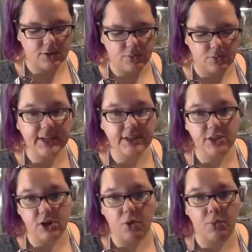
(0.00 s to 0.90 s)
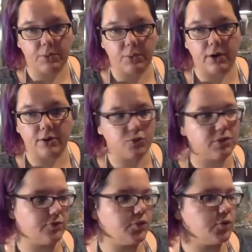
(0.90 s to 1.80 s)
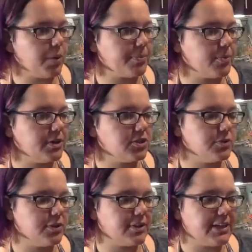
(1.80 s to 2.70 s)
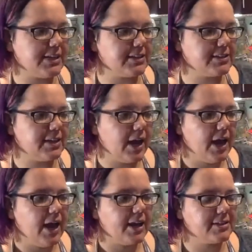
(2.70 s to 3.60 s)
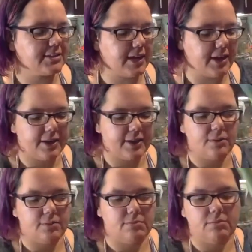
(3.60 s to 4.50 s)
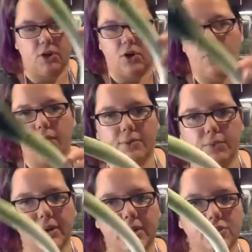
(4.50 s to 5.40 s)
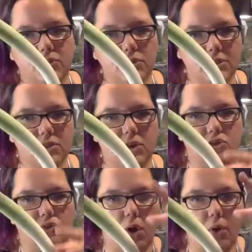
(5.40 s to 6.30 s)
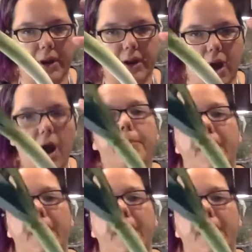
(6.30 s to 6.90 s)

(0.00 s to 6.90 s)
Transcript: we need to know when we're doing food preparation with leeks is that, you know, when as soon as it starts growing up